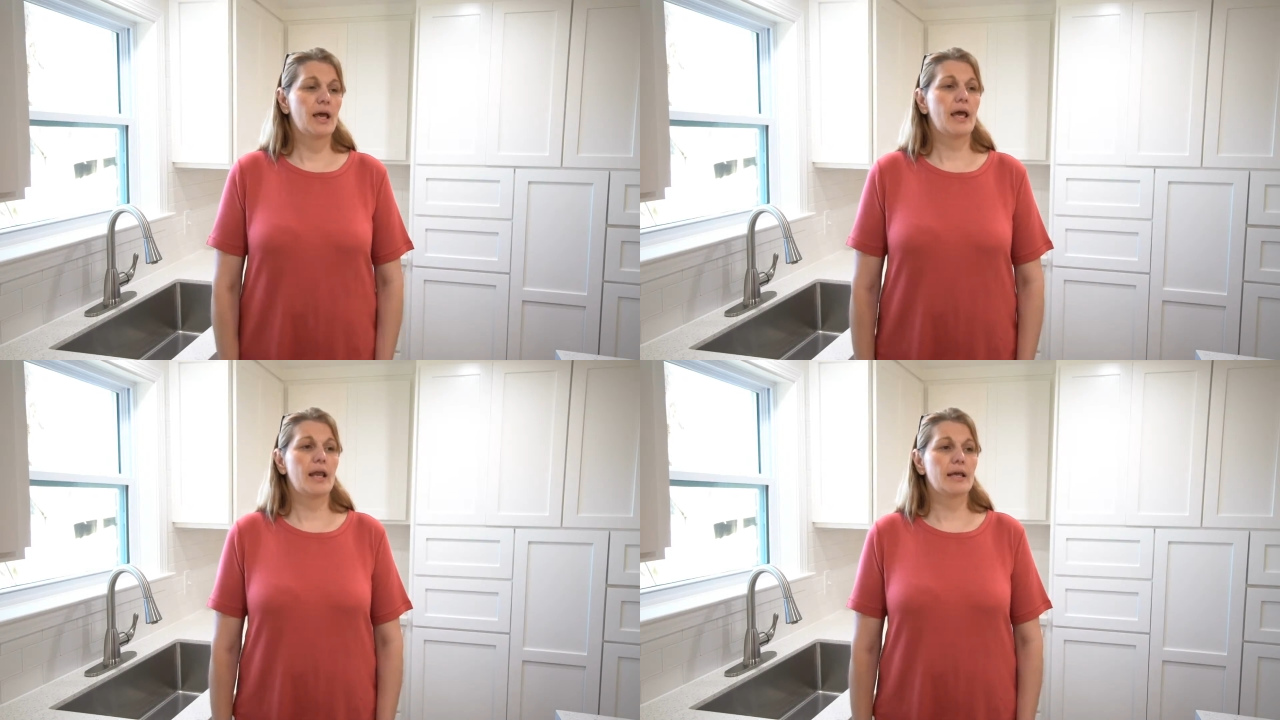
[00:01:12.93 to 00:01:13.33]

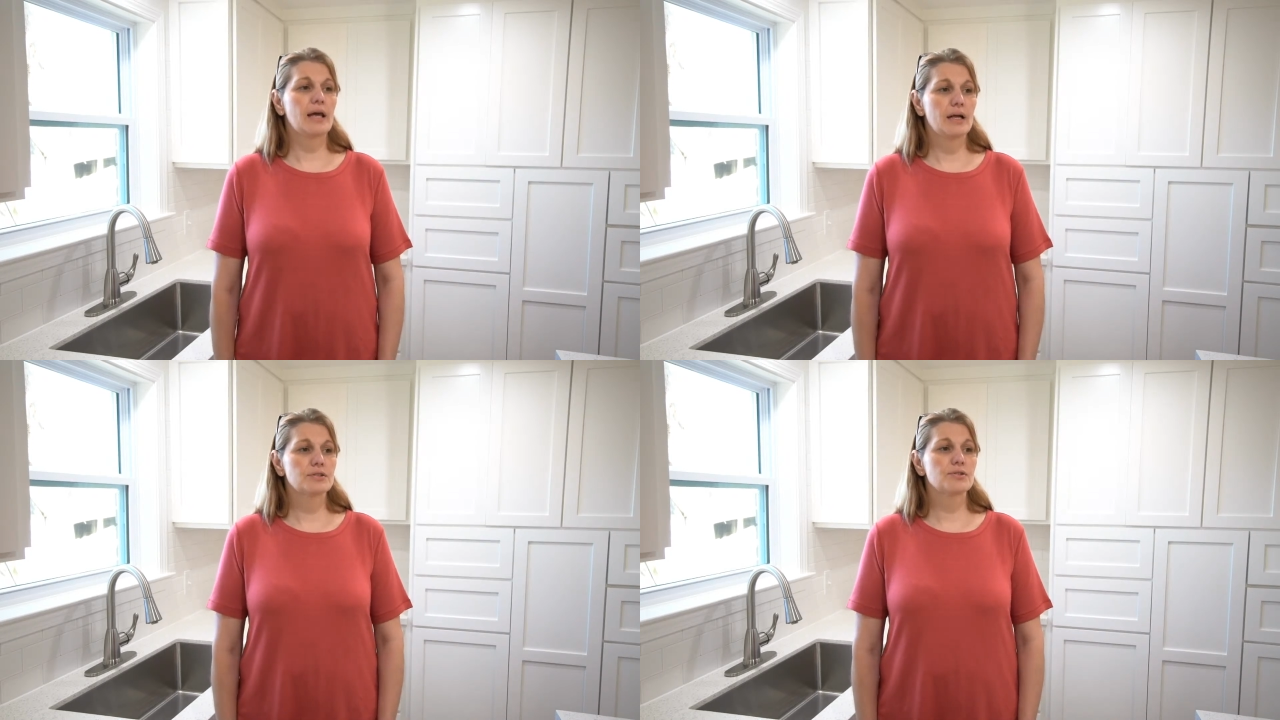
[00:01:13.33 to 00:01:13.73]
And it
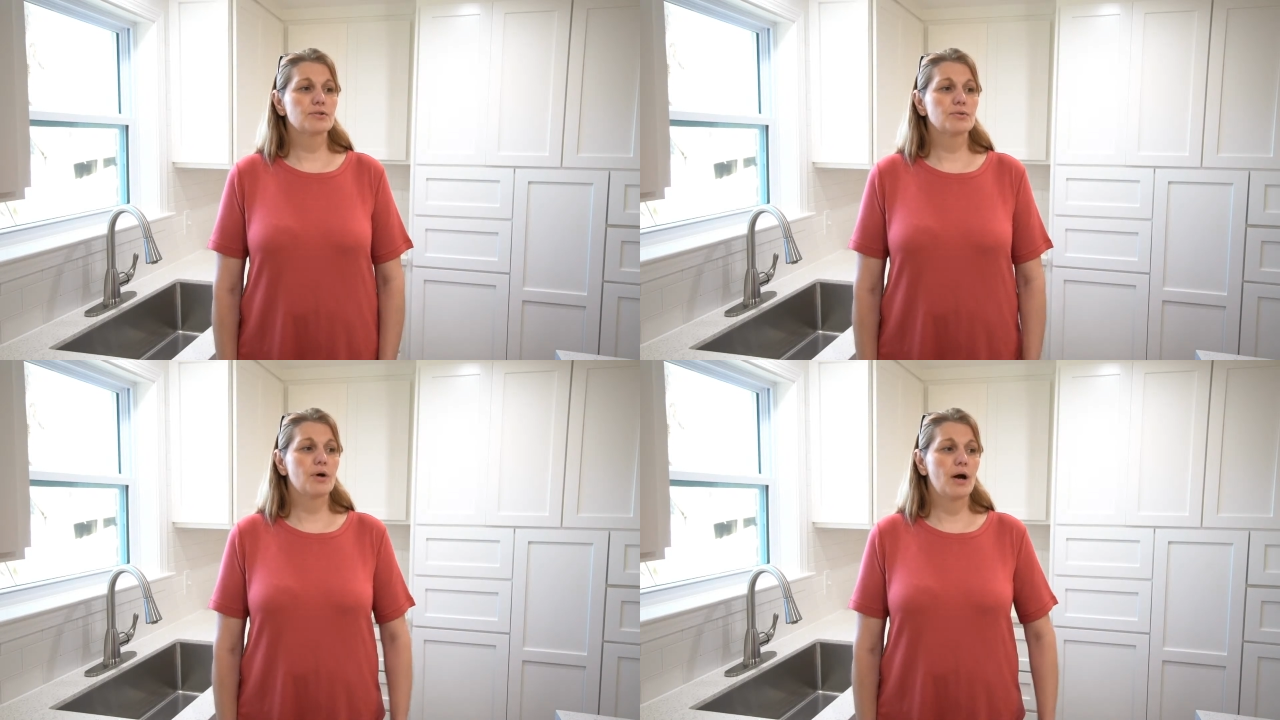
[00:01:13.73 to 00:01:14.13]
got
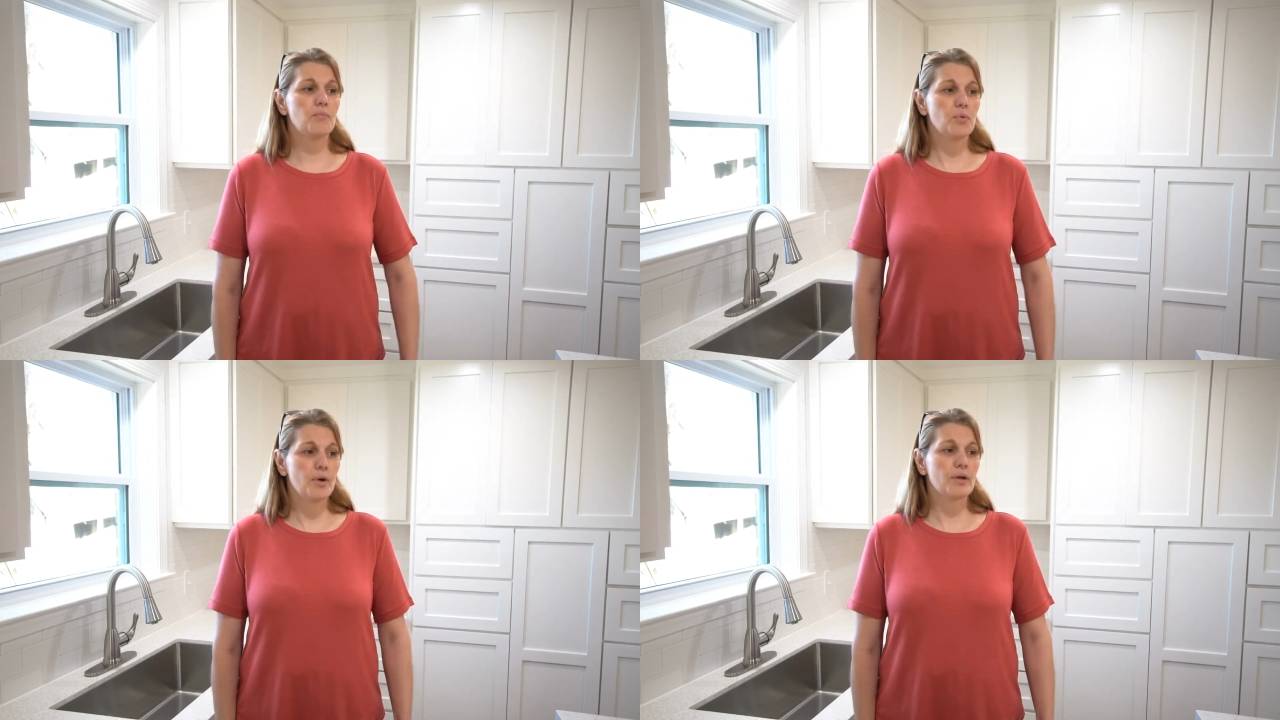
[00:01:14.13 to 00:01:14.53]
to a
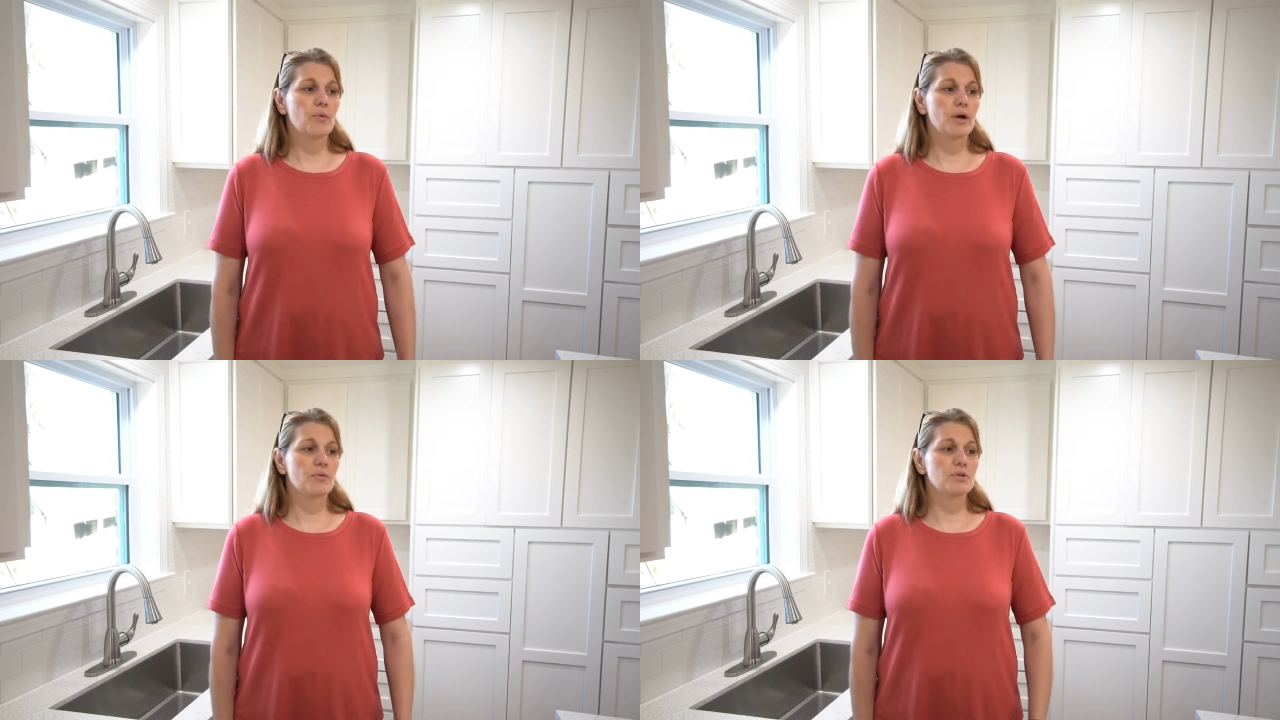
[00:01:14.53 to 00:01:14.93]
point
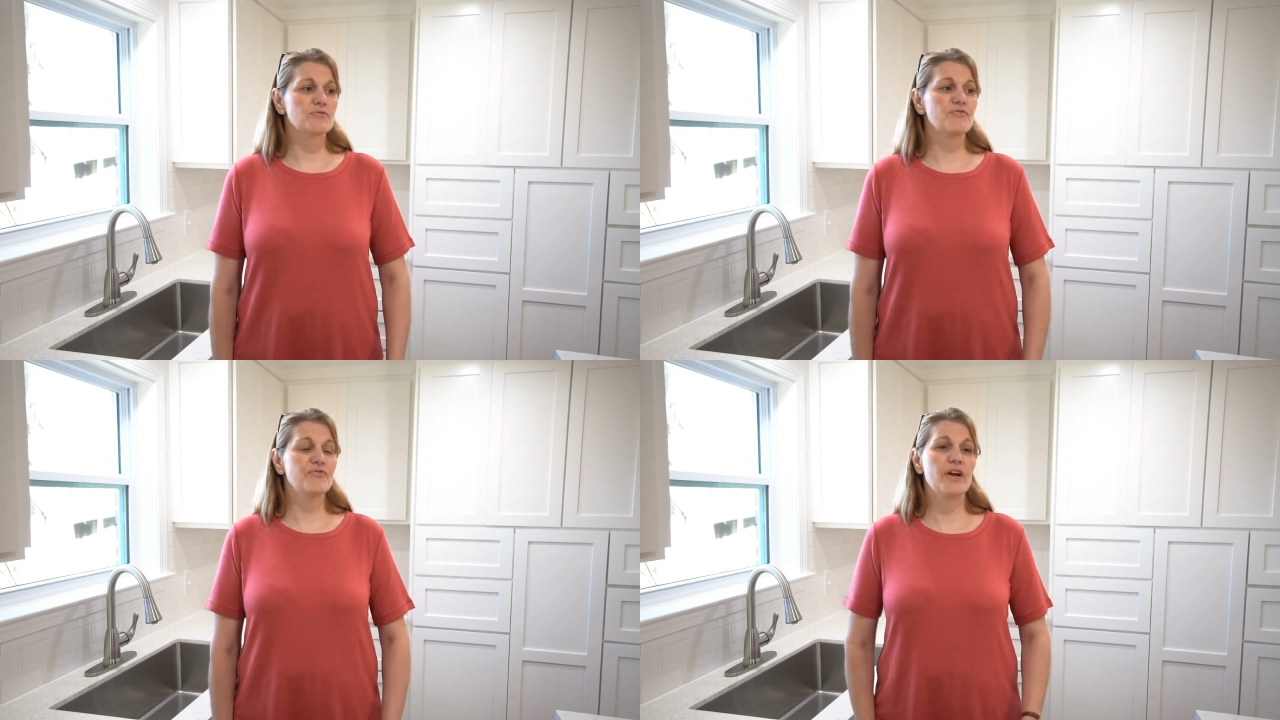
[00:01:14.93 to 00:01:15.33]
where it was
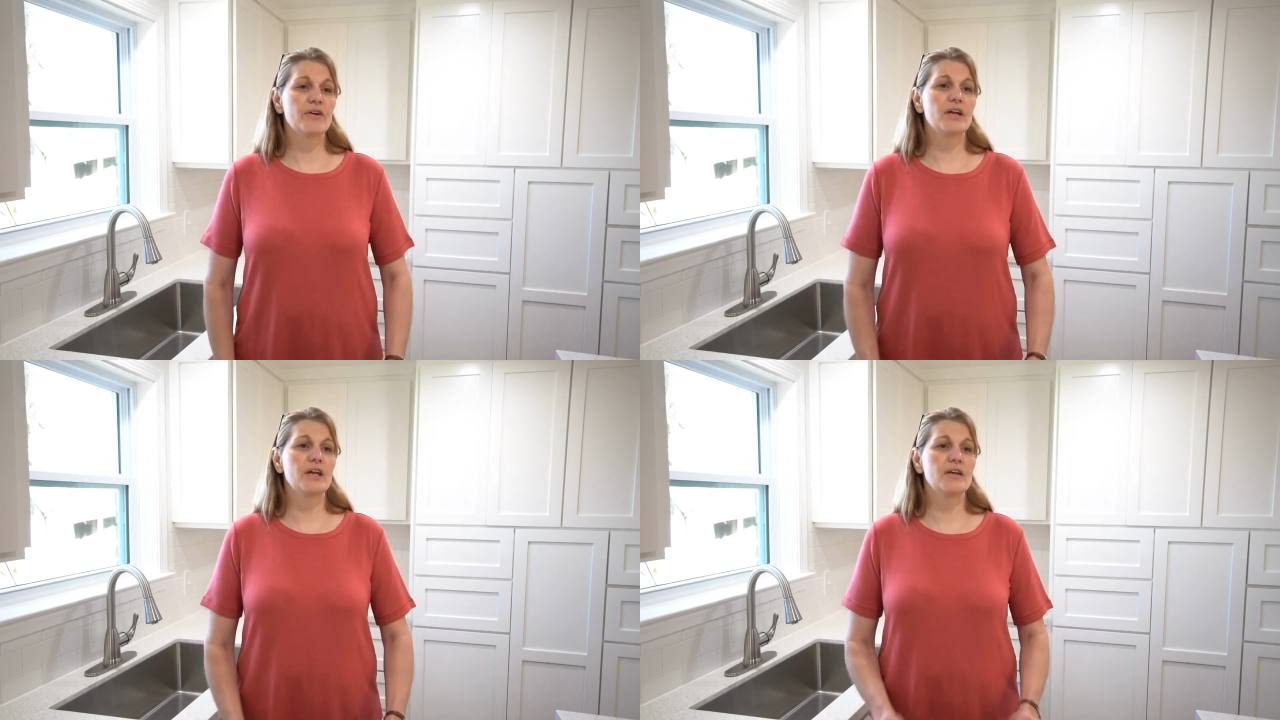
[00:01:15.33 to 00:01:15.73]

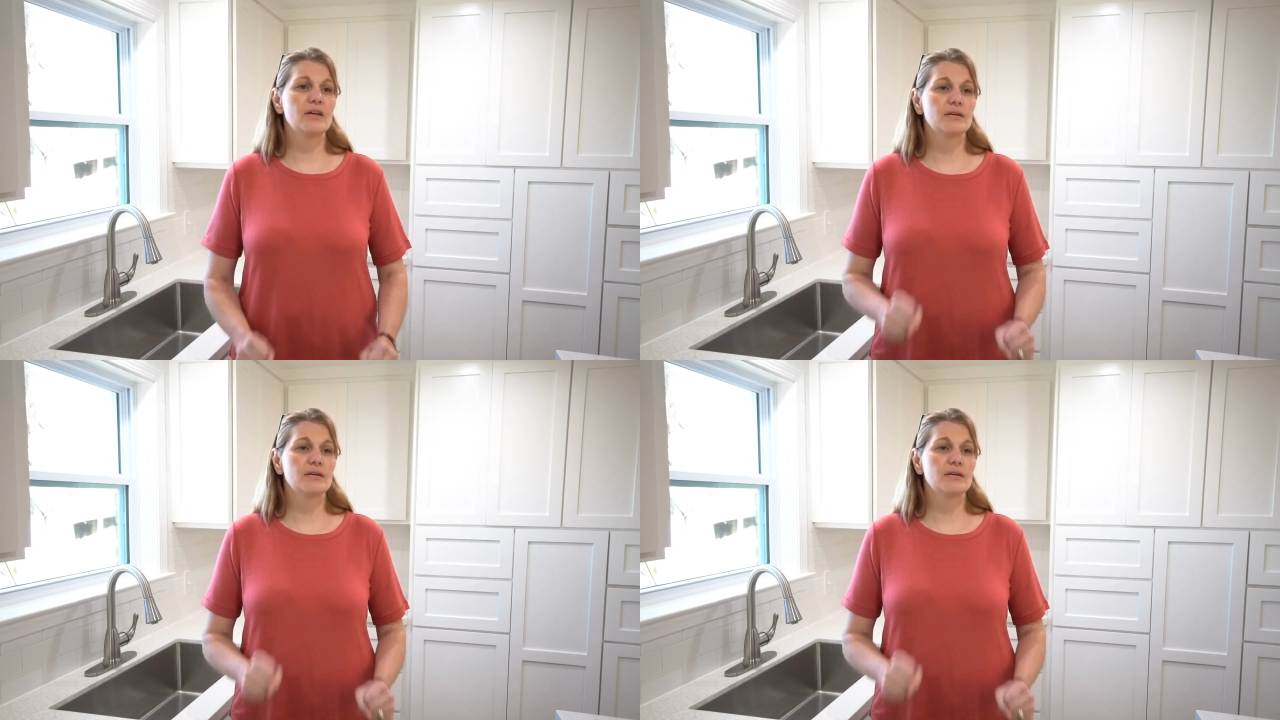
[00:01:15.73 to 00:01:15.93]
very